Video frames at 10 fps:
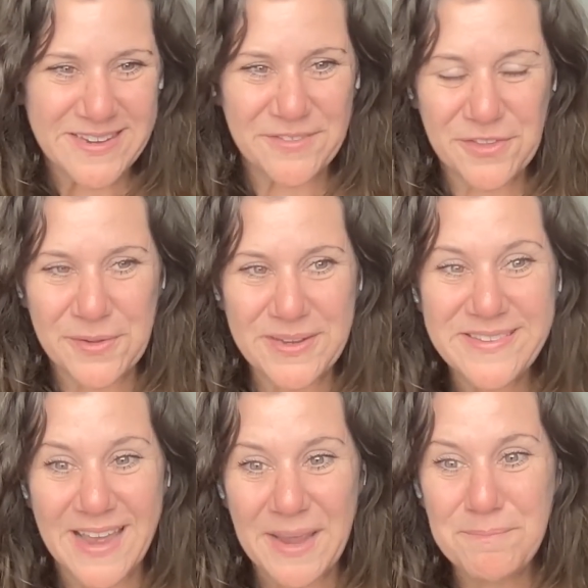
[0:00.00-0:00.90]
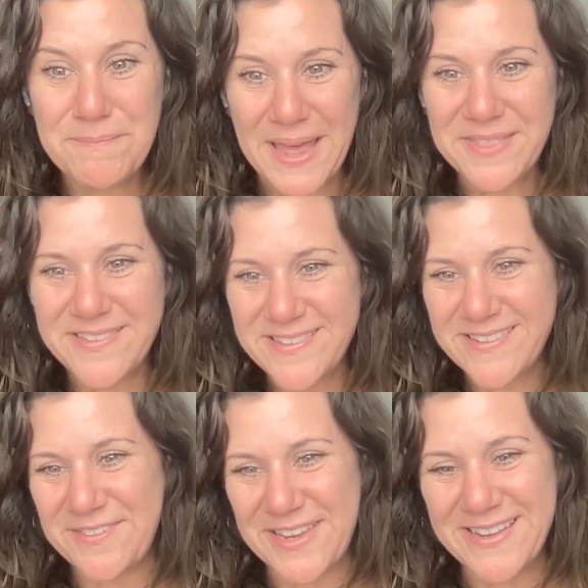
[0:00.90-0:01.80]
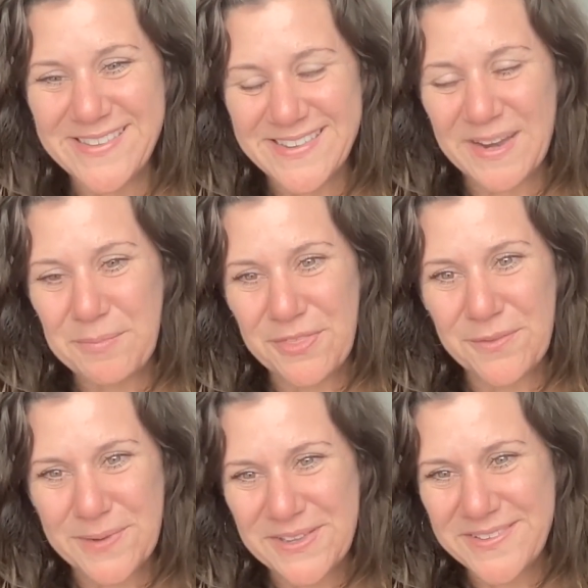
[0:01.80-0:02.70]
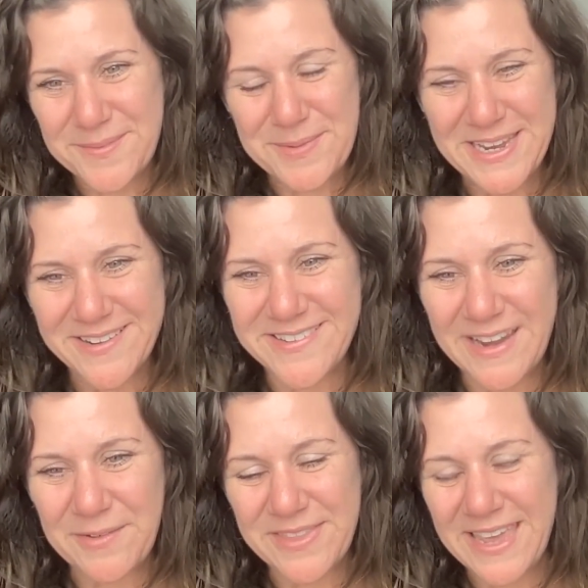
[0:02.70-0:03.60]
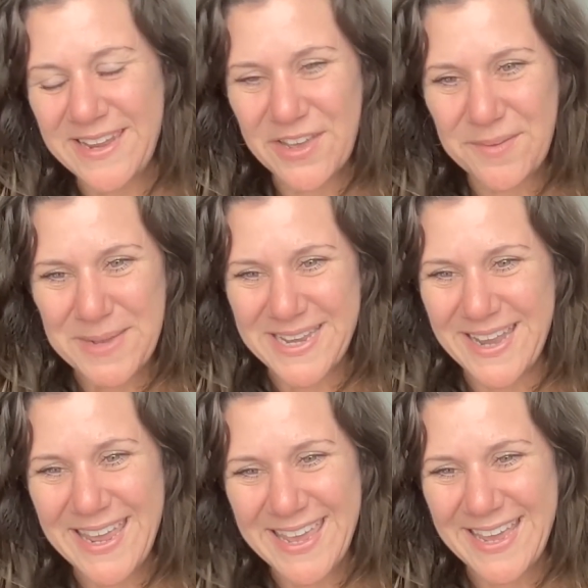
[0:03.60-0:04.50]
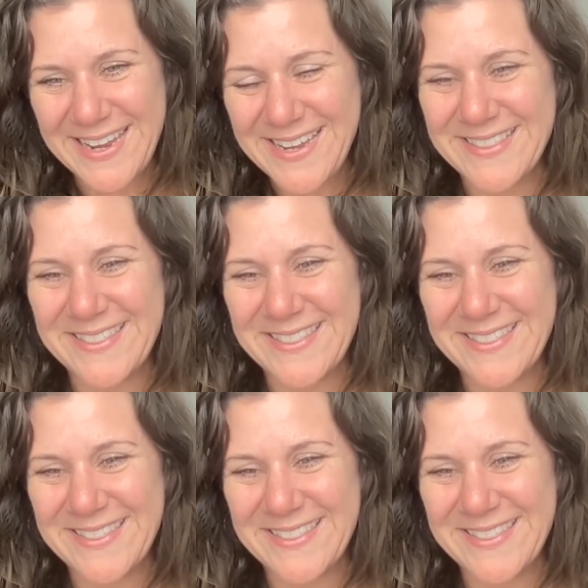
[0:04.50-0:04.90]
Influence. I'm Beth Stevens, and I'm thrilled to be here today with Katie Goodman. Hey, Katie.